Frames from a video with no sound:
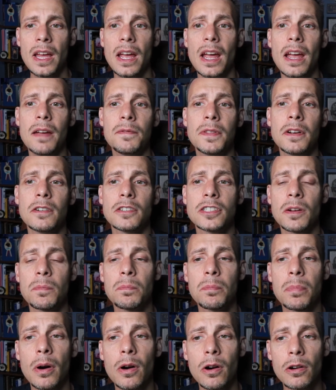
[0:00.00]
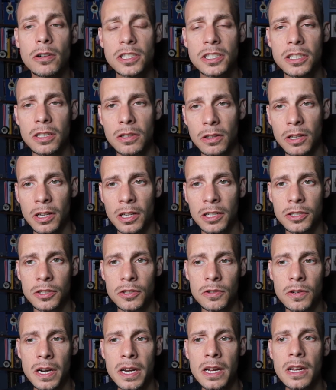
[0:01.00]
if there's a personal
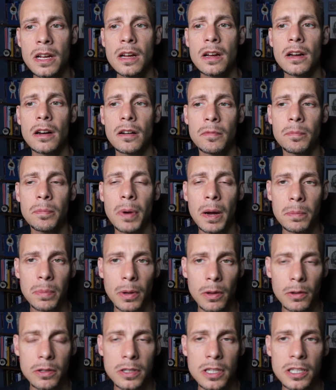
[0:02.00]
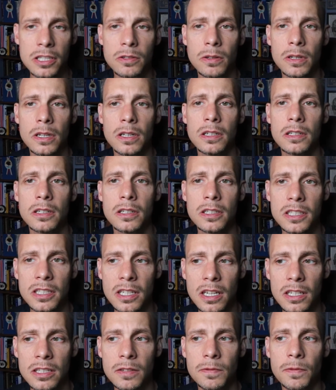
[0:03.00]
history of bipolar disorder,
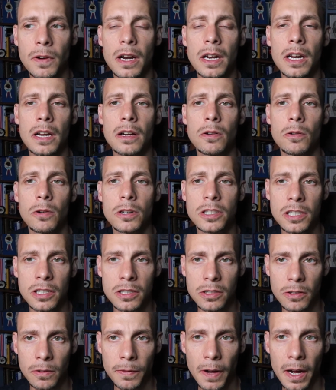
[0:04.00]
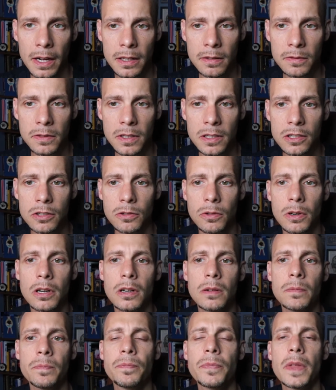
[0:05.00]
schizophrenia, or schizoaffective
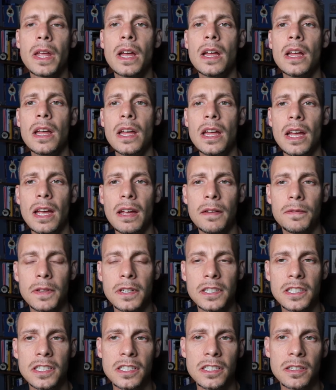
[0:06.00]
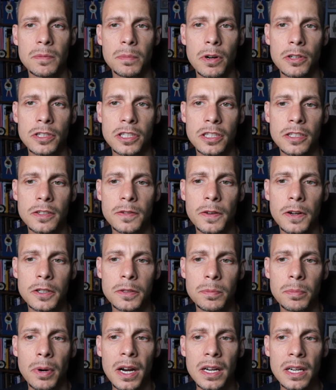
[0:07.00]
disorder, if this is a person's
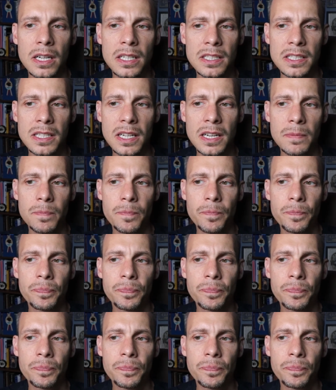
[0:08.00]
first pregnancy,